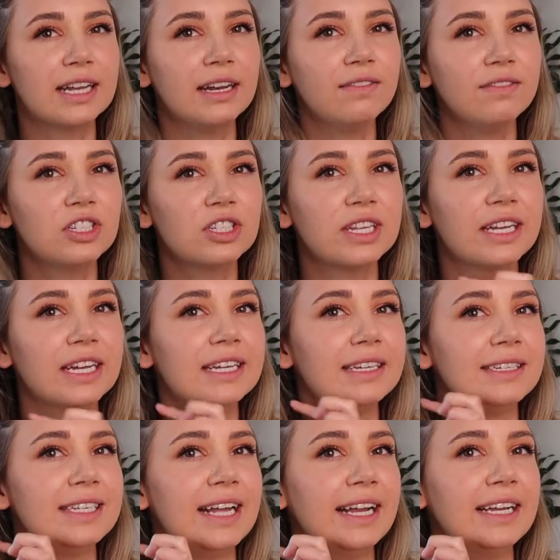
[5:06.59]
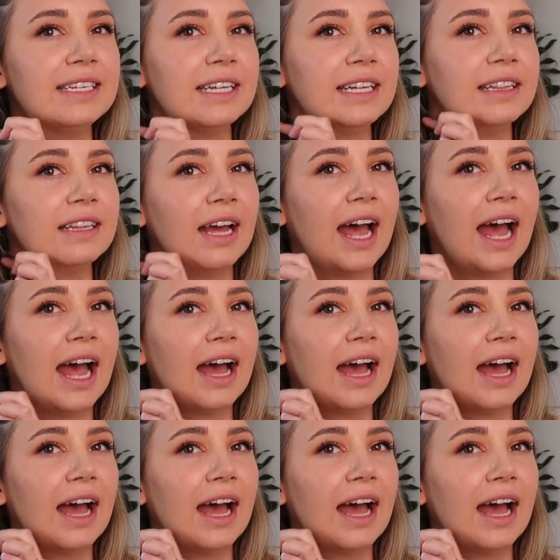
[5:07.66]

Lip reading: kind of just like a dent in the